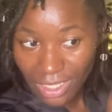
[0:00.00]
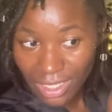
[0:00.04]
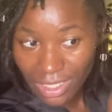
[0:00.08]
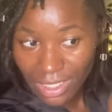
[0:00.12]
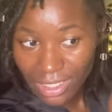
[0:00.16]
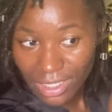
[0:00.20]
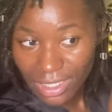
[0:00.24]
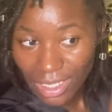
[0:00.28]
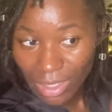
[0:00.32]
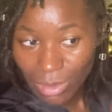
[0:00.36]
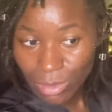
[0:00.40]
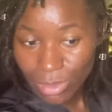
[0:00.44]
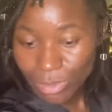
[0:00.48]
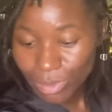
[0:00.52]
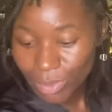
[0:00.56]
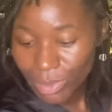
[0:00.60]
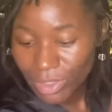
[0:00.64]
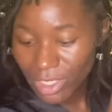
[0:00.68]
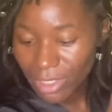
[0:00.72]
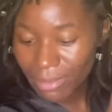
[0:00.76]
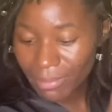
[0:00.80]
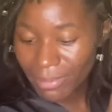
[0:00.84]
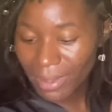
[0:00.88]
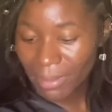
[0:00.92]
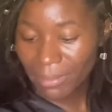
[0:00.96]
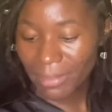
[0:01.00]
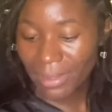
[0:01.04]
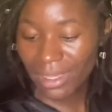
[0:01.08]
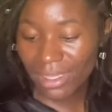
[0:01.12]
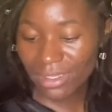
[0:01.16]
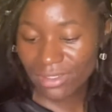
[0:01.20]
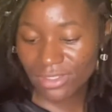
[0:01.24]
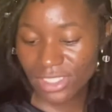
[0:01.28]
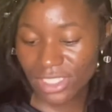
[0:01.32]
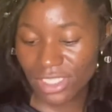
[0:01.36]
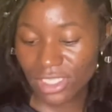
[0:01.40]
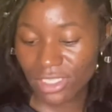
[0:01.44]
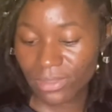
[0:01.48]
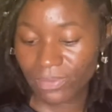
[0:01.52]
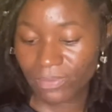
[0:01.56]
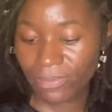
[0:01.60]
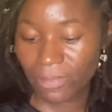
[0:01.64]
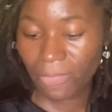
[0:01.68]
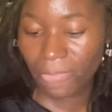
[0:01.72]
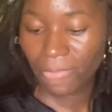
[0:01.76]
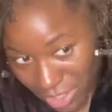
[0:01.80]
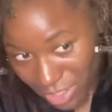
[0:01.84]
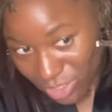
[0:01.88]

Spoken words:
and I was putting my miles in.